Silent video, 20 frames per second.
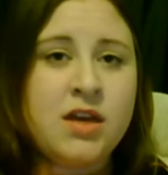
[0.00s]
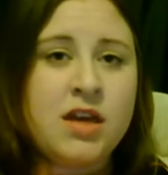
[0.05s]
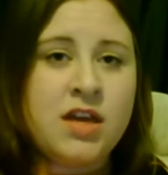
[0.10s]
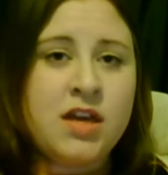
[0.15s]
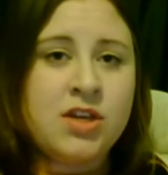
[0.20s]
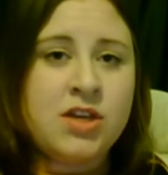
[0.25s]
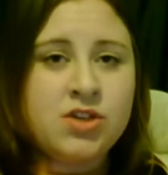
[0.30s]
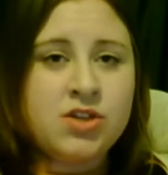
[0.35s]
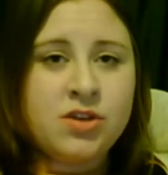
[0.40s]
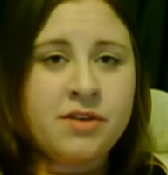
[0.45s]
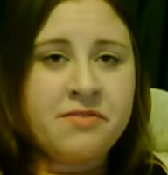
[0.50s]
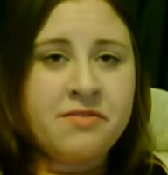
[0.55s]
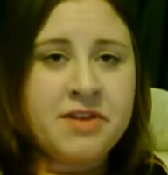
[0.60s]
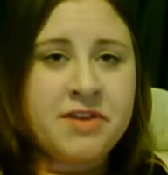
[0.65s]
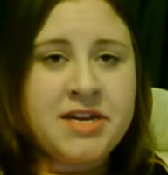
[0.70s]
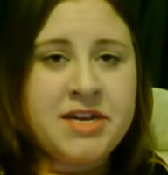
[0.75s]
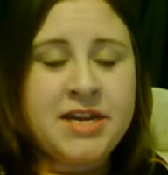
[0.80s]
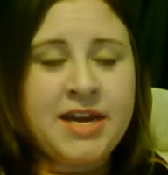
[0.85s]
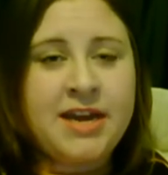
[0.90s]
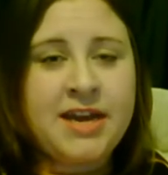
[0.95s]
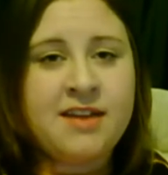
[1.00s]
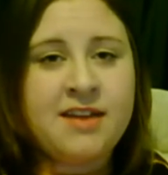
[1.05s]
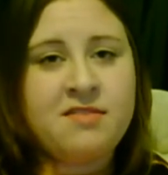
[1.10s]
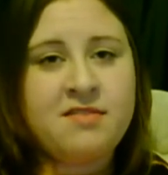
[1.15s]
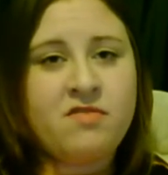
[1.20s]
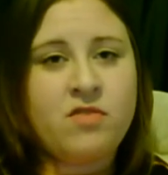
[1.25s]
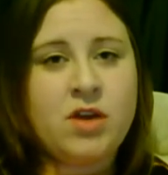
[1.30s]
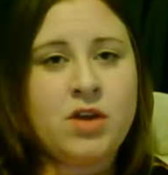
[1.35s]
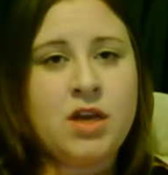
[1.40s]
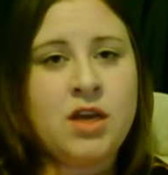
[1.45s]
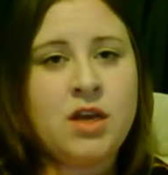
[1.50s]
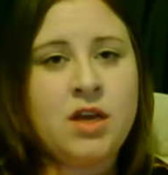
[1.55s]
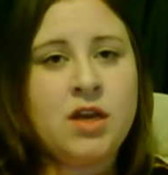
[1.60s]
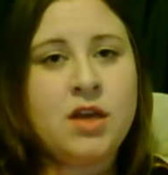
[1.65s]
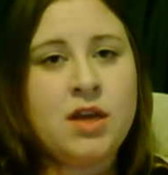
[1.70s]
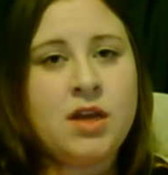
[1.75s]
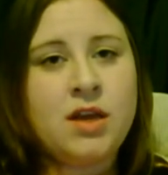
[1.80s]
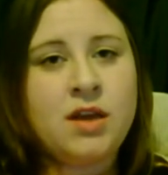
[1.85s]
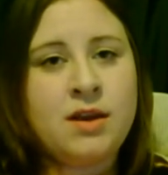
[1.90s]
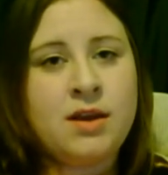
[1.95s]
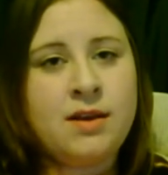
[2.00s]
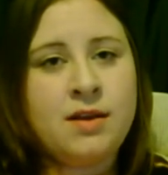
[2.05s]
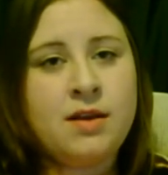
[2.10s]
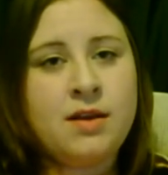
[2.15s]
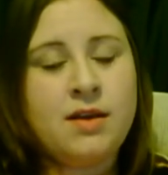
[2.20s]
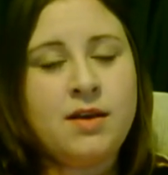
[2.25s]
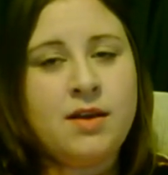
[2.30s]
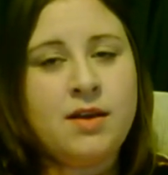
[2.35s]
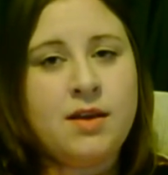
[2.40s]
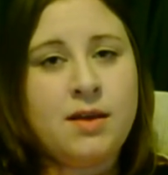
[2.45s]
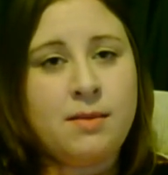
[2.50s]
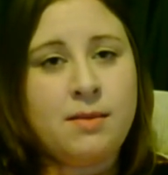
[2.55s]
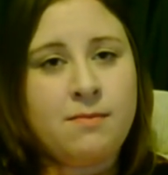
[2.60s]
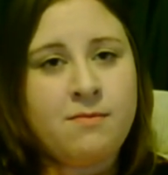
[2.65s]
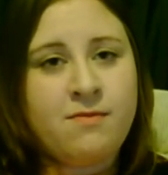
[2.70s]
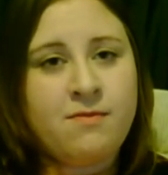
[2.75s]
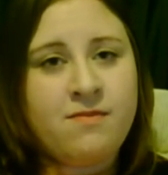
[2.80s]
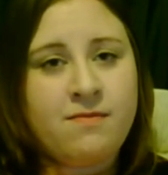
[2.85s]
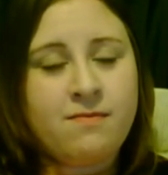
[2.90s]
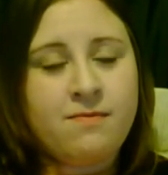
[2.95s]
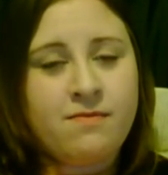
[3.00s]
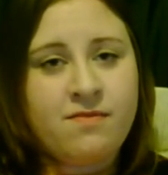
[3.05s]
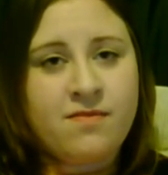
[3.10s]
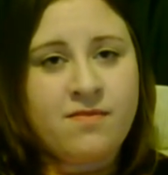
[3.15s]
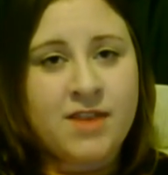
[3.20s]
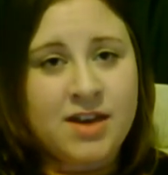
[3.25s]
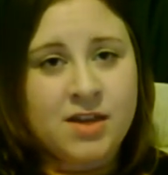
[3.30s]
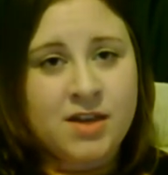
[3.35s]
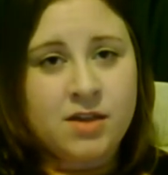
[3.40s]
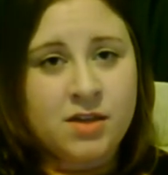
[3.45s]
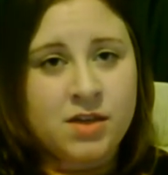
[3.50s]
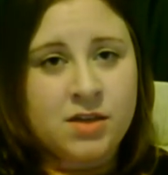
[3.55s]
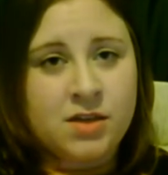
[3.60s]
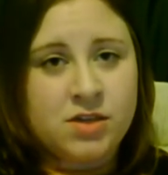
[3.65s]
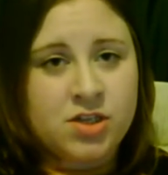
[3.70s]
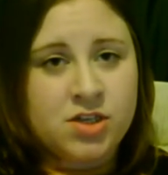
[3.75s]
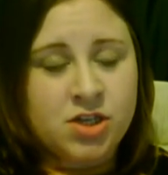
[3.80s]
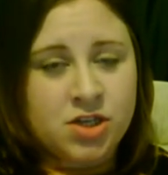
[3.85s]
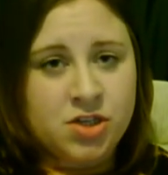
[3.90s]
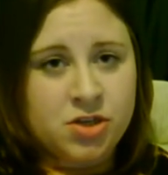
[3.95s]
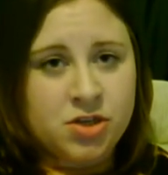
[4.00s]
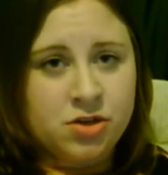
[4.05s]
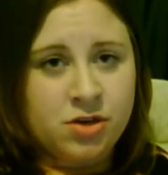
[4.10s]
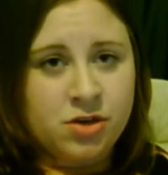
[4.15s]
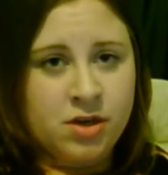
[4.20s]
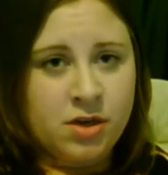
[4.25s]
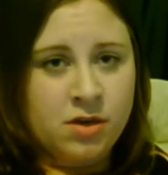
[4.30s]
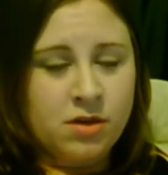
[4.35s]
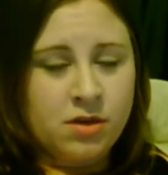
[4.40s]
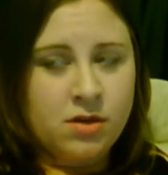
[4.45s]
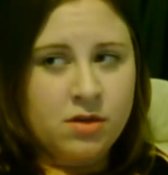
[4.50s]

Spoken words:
enjoy reading hands-free and emphatically gesturing.